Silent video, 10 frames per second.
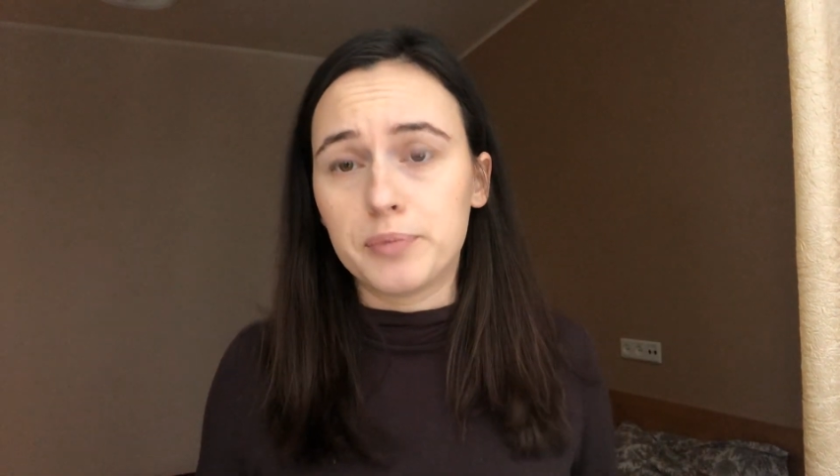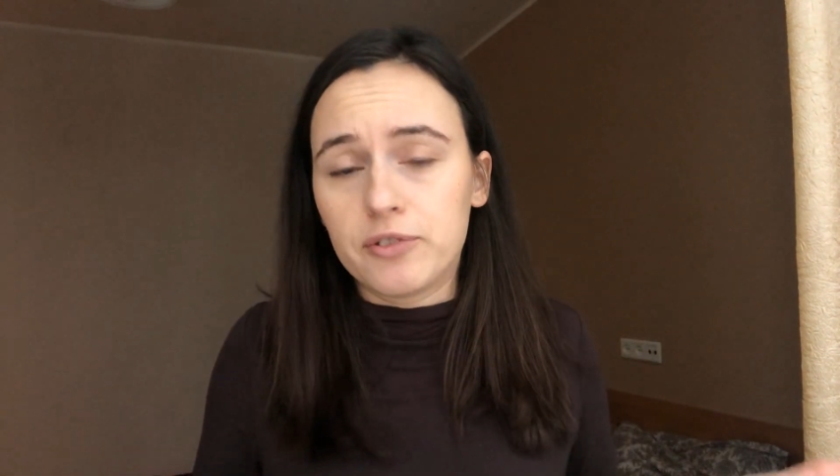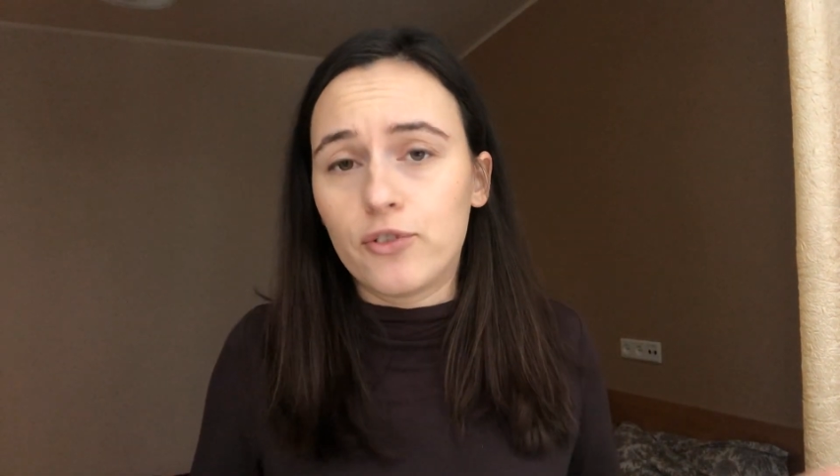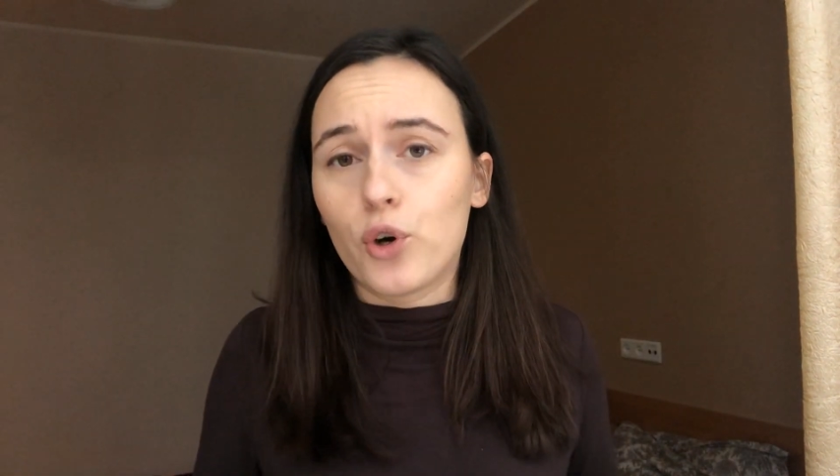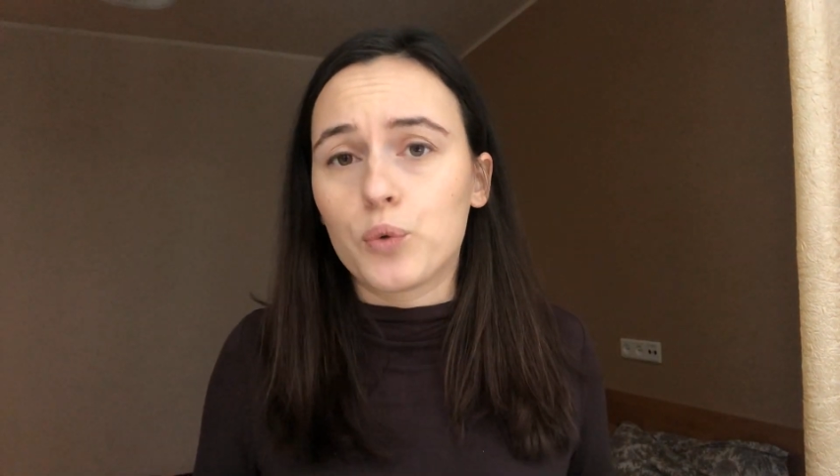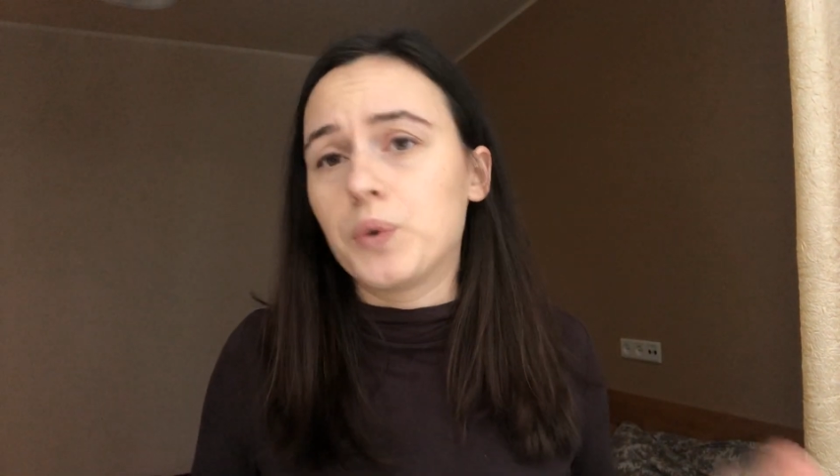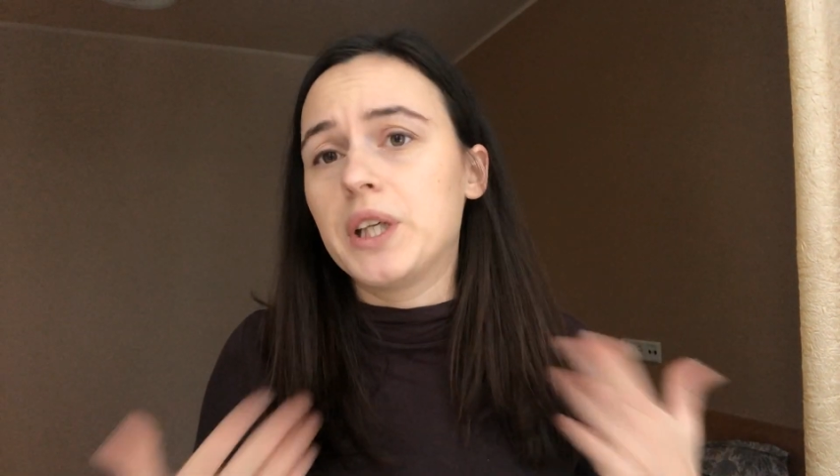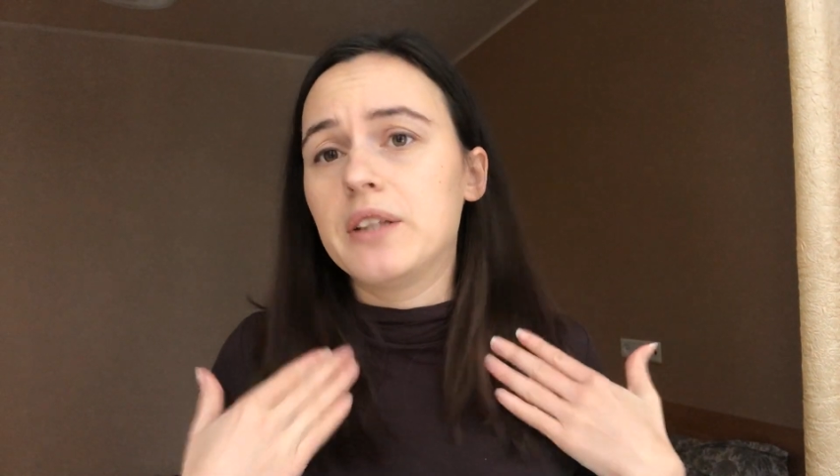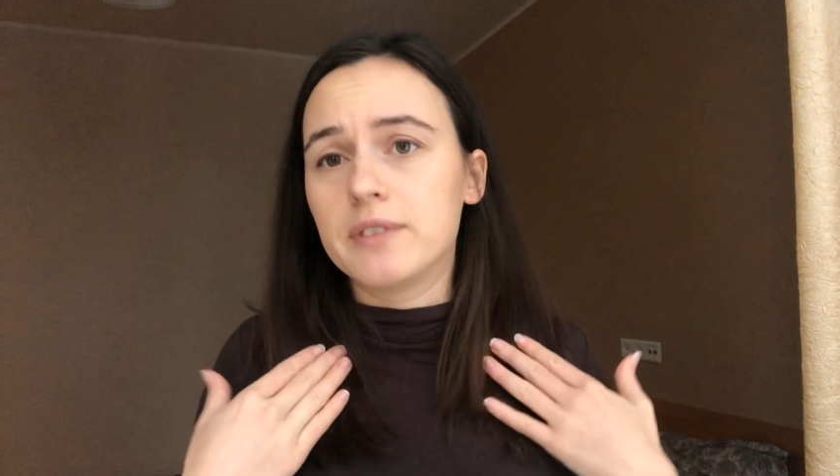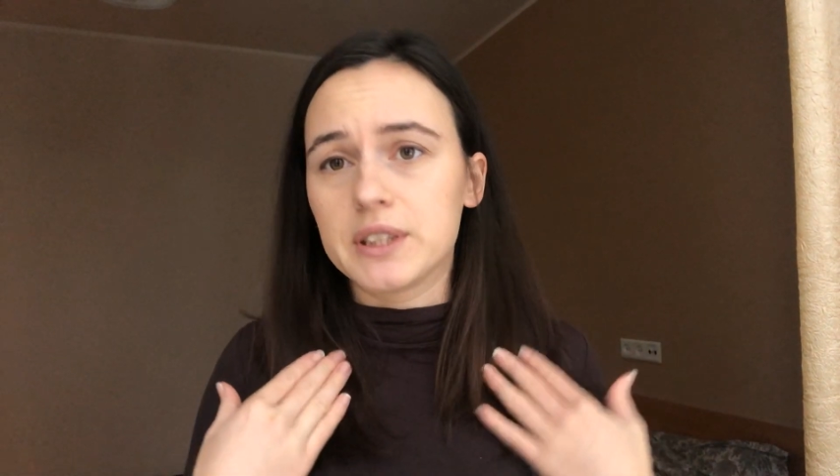before we
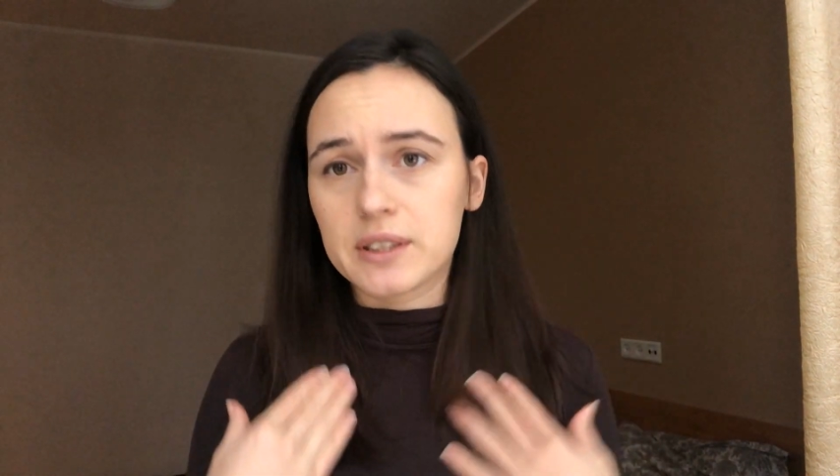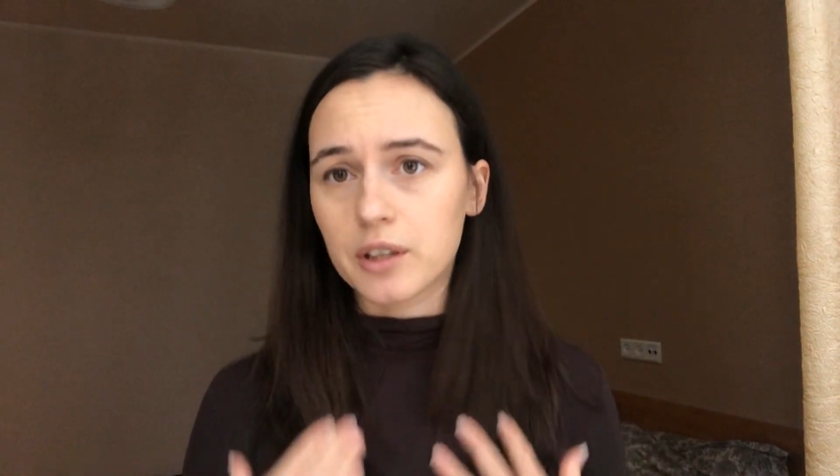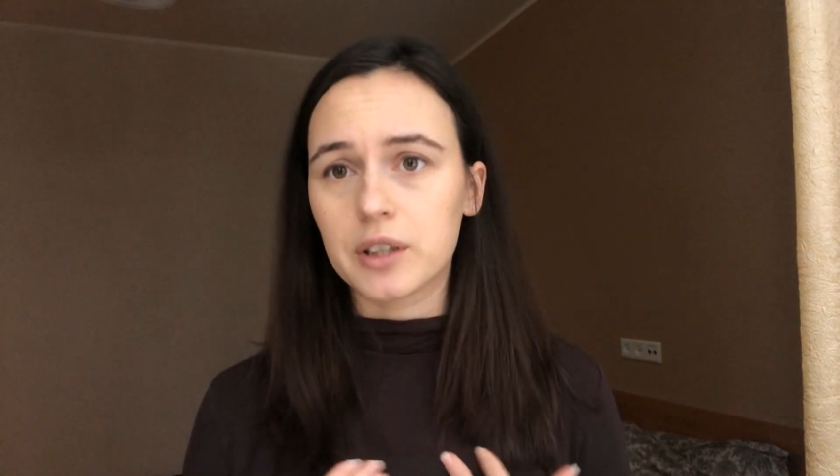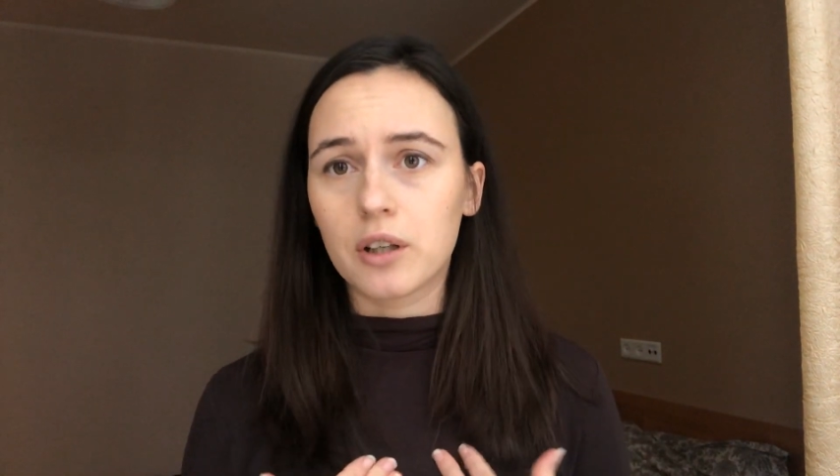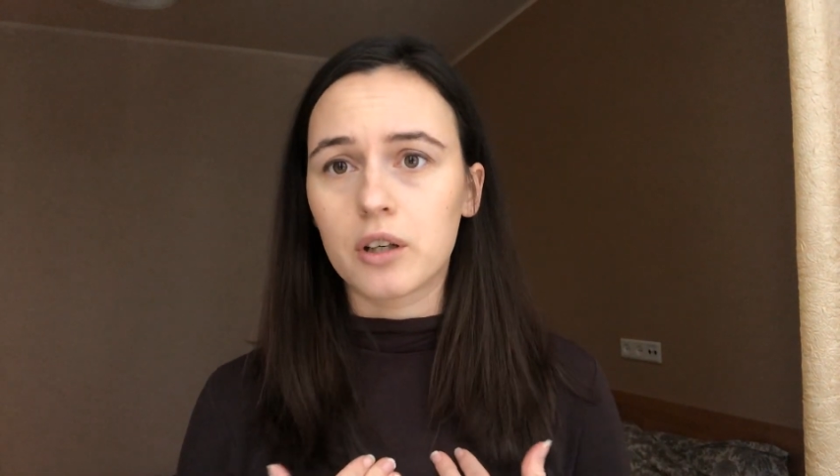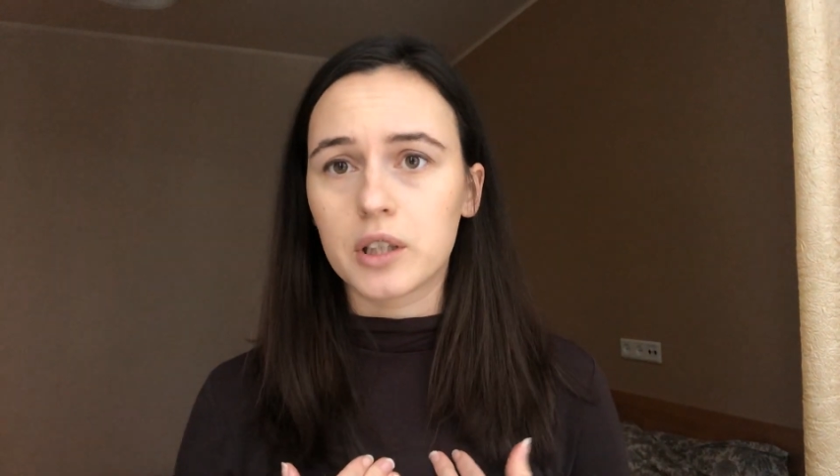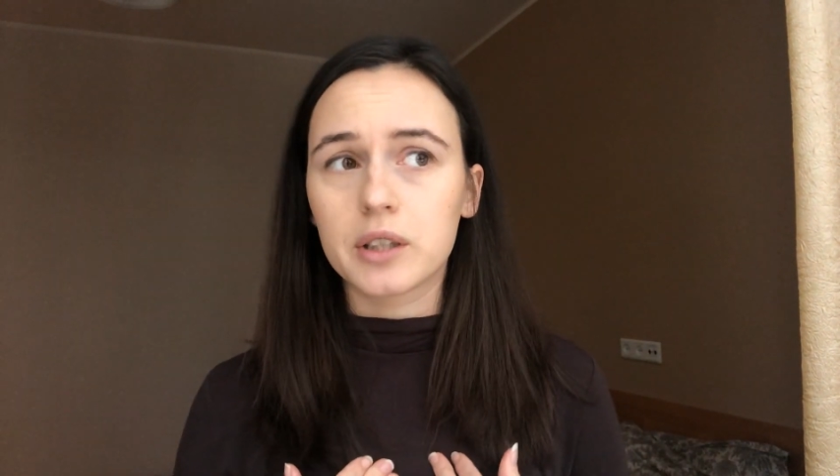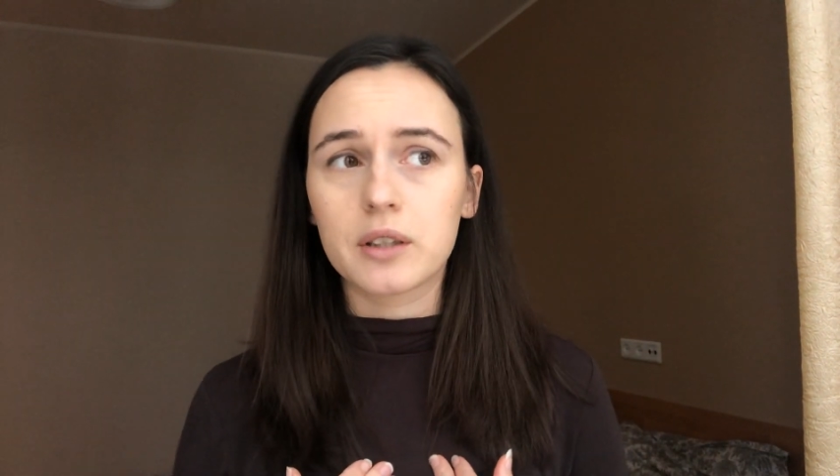even start our